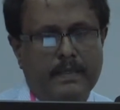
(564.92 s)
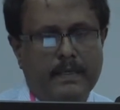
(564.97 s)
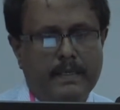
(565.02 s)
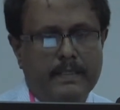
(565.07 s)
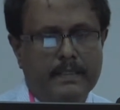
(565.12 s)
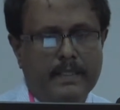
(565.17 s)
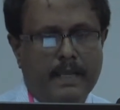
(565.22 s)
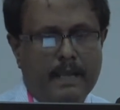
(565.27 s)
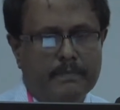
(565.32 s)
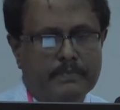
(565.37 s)
In
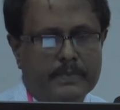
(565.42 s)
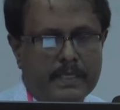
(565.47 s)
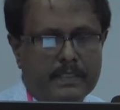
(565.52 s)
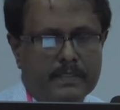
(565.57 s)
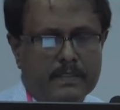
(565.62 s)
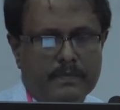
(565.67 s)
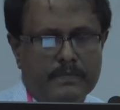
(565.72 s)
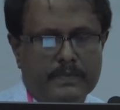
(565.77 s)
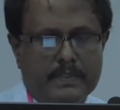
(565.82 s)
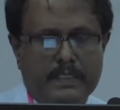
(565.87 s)
the absence
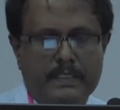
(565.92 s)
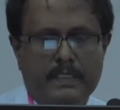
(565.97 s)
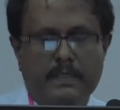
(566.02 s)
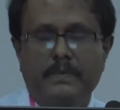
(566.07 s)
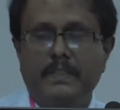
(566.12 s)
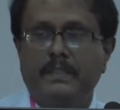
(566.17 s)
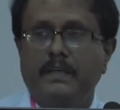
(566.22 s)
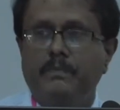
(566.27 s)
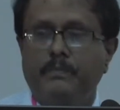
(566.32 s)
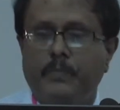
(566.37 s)
of
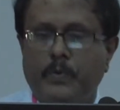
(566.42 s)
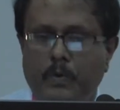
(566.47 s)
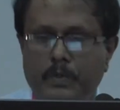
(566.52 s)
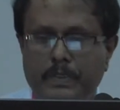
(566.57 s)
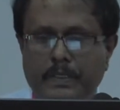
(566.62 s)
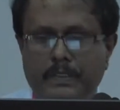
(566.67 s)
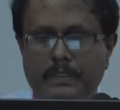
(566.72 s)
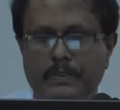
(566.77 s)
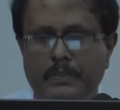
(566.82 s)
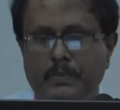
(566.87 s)
significant
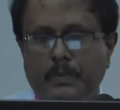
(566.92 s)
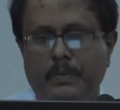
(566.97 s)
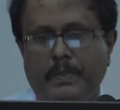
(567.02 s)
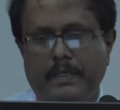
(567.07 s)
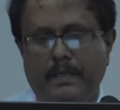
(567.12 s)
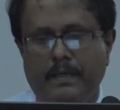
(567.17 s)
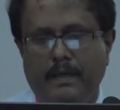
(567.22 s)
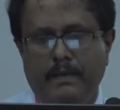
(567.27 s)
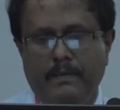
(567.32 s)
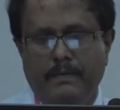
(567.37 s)

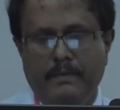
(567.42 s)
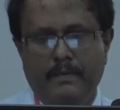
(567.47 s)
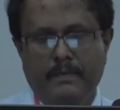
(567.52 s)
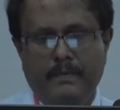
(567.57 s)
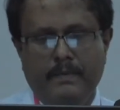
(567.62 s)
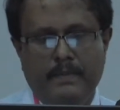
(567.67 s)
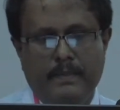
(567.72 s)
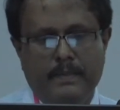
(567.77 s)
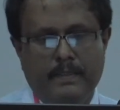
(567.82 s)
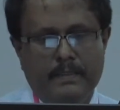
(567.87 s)
proteinuria,
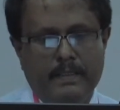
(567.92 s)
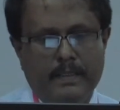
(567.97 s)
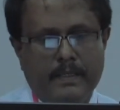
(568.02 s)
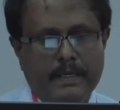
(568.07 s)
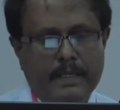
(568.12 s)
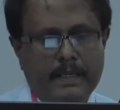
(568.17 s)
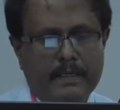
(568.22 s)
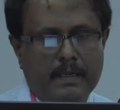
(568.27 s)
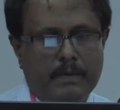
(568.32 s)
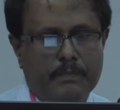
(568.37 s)
the
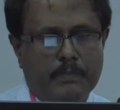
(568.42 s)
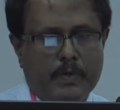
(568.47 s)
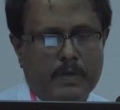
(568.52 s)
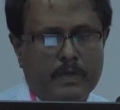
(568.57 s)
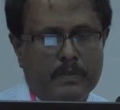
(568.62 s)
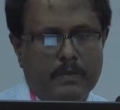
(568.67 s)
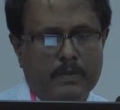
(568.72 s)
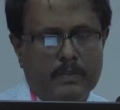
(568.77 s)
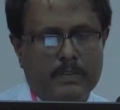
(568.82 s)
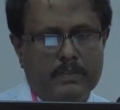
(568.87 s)
renal
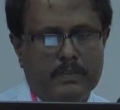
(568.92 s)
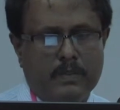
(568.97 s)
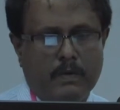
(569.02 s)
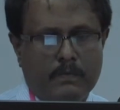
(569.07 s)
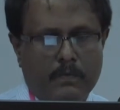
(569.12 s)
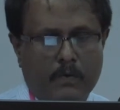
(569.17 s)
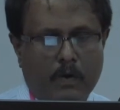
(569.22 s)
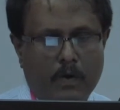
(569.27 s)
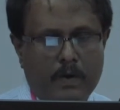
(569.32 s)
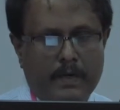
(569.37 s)
prognosis of
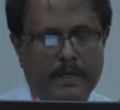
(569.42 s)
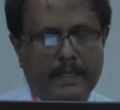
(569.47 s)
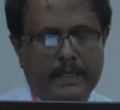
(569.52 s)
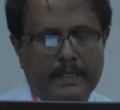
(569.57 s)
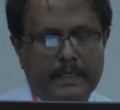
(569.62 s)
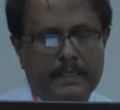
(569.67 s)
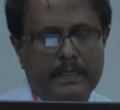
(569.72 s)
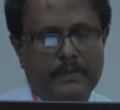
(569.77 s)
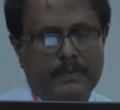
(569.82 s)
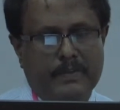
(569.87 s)
older
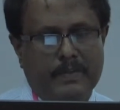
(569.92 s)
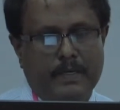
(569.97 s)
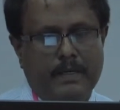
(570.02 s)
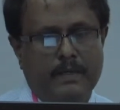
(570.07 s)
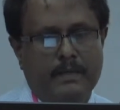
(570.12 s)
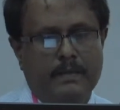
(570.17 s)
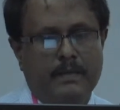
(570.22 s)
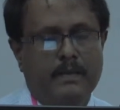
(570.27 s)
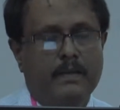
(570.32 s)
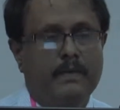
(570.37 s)
individual
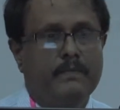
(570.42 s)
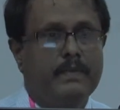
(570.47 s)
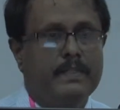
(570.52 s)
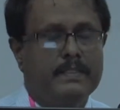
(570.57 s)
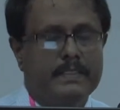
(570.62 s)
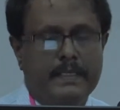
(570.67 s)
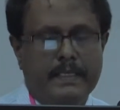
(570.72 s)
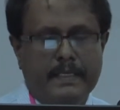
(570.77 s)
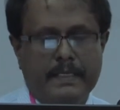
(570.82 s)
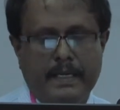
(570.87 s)

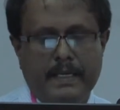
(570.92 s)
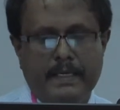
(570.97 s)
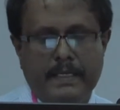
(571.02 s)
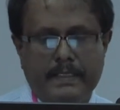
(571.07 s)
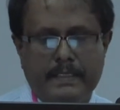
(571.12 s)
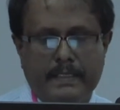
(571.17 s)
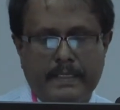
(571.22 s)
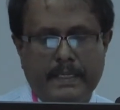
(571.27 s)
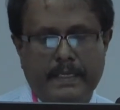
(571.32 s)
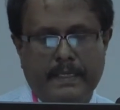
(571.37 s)
with
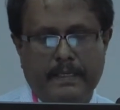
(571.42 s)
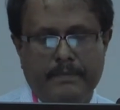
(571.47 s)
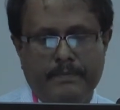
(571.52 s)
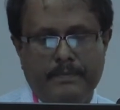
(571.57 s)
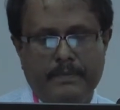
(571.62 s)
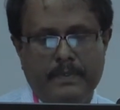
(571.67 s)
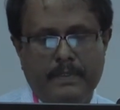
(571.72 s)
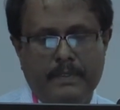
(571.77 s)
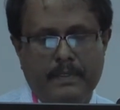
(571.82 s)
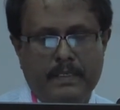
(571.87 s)
CKD3
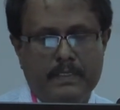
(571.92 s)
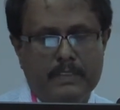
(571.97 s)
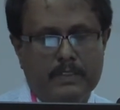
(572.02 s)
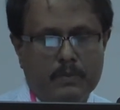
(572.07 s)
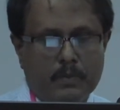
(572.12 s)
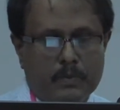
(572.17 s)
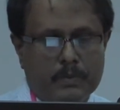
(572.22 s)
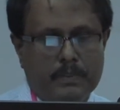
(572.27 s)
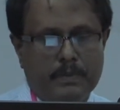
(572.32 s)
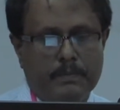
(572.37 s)
is
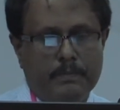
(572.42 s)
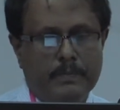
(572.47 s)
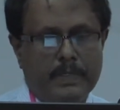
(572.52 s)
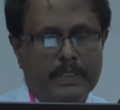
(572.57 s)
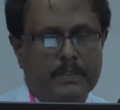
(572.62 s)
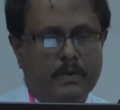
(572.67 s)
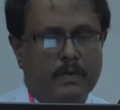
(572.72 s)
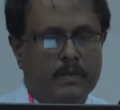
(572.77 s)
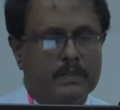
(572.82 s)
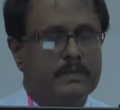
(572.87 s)
good
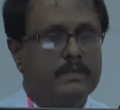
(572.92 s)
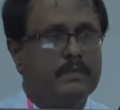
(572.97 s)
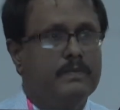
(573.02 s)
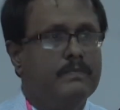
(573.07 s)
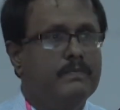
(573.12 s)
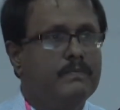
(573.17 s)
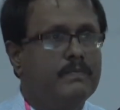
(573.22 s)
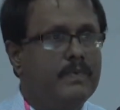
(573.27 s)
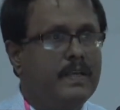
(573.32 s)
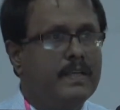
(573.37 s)
because
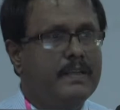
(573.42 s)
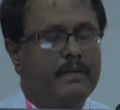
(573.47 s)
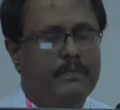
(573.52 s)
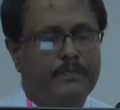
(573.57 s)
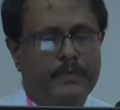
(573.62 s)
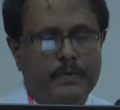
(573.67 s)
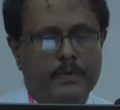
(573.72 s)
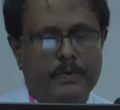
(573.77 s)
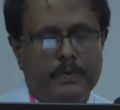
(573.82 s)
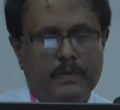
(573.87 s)
very
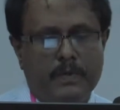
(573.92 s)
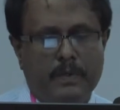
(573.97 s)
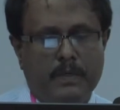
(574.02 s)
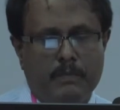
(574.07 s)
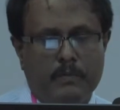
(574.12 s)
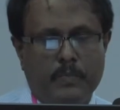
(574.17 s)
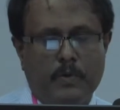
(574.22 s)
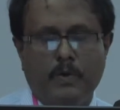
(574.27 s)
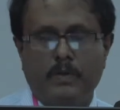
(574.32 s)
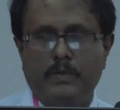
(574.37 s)
few
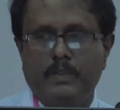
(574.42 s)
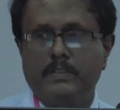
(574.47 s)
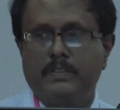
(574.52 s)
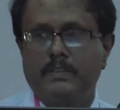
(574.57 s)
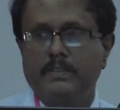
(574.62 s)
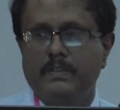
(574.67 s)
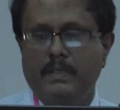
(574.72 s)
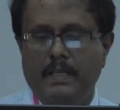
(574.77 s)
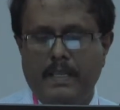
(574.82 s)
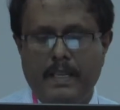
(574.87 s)
progress
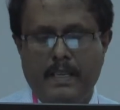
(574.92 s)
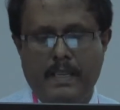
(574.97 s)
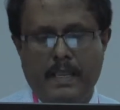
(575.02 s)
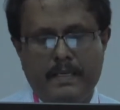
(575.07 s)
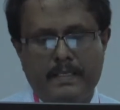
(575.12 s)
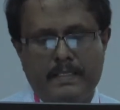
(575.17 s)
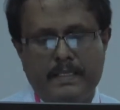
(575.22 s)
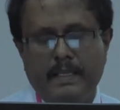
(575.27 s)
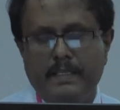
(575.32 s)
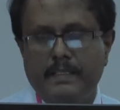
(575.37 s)
to
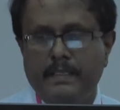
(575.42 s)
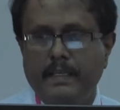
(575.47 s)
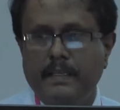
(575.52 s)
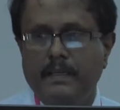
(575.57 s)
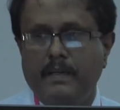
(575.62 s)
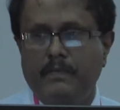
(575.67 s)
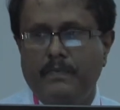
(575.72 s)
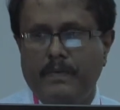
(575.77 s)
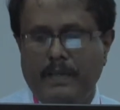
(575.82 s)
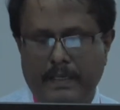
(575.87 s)
end-stage
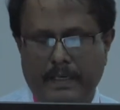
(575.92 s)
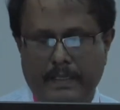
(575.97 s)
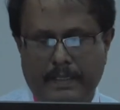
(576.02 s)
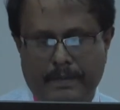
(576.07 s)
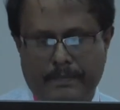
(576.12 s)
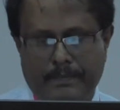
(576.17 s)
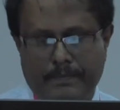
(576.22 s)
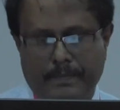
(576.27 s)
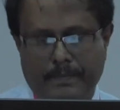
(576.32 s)
renal failure.